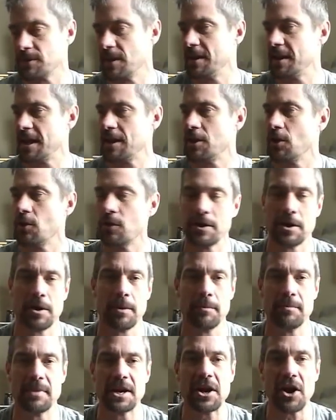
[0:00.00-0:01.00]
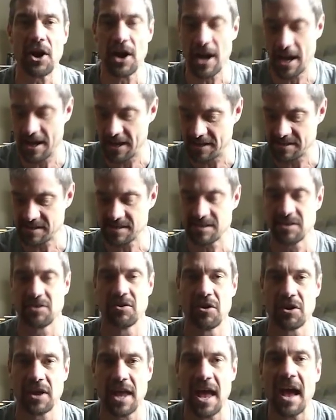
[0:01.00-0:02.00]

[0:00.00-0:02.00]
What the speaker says: Then they go in the mirror, and they still look